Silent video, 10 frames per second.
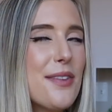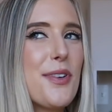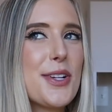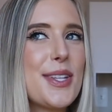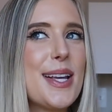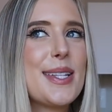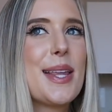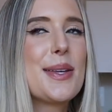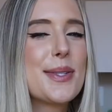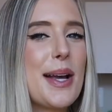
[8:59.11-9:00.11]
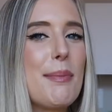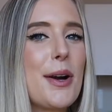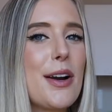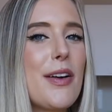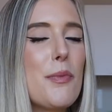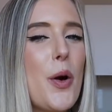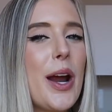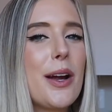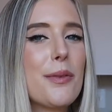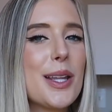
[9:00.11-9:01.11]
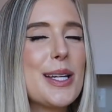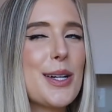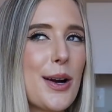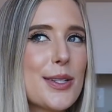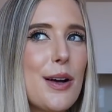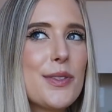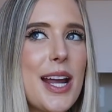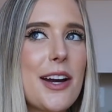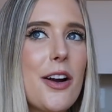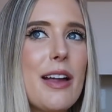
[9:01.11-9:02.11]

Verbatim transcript: Versus in the summer, if I'm wearing a really dark self tanner,